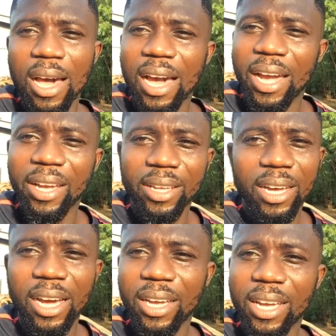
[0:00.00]
I,
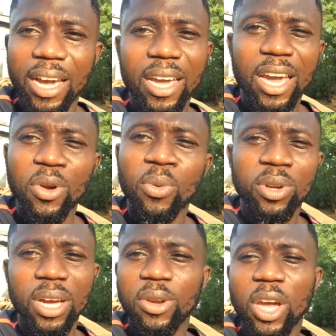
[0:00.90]
I, I don't
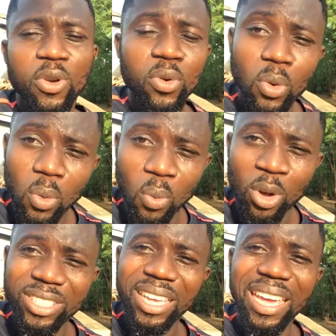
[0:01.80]
want I, I don't know
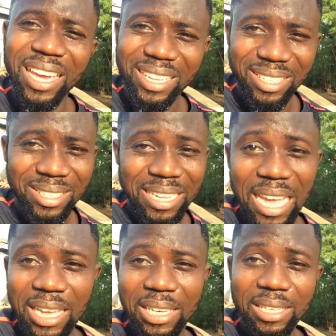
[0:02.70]
what
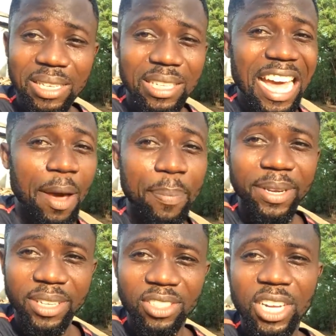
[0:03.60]
exactly is
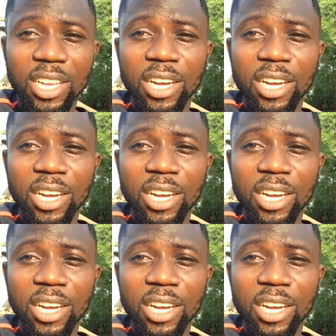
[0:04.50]
happening in China.